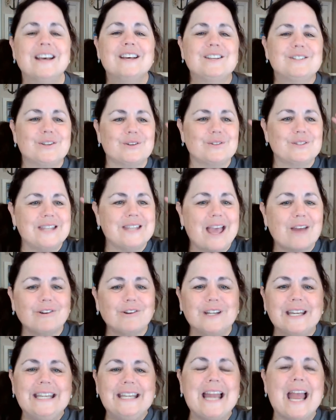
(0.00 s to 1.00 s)
So
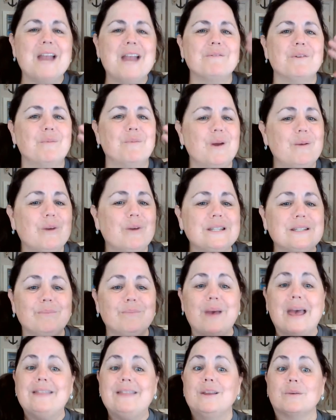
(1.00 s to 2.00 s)
Saturday night when we went to
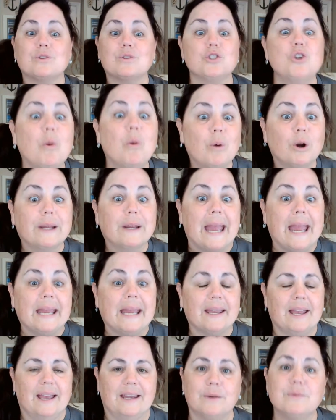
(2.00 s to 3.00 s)
bed, there was no more
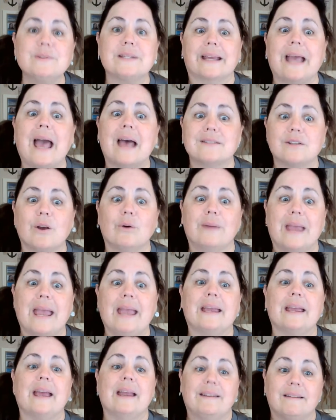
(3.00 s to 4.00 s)
cake. And it was a Costco
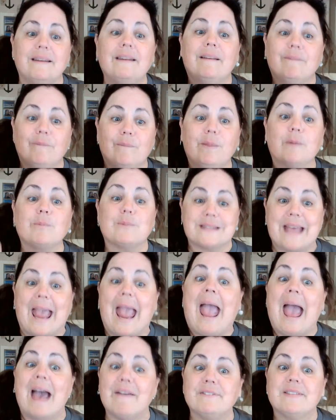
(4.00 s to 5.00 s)
cake. And there was
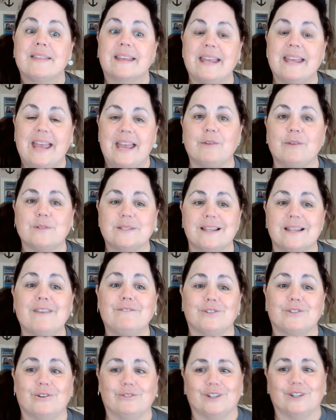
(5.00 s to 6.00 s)
half of the cake was
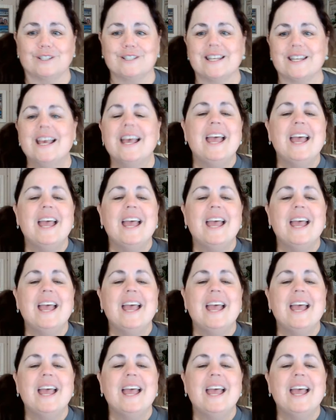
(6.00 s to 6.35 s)
leftovers.